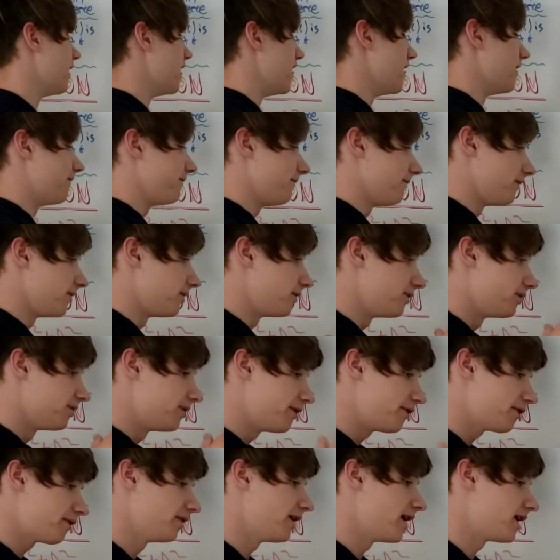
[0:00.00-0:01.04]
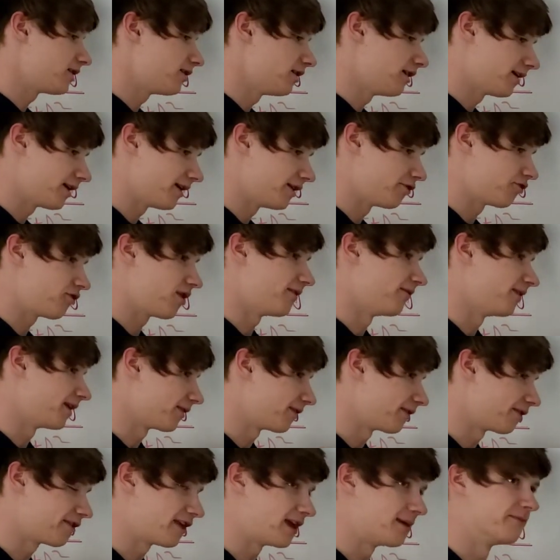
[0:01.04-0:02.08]
If this light clock is traveling at
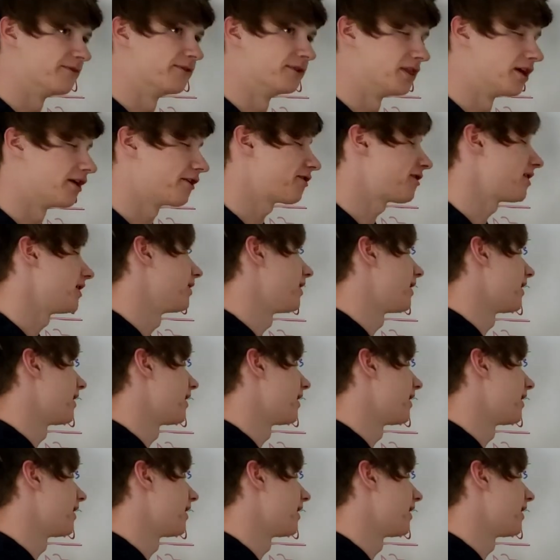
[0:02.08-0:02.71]
the same velocity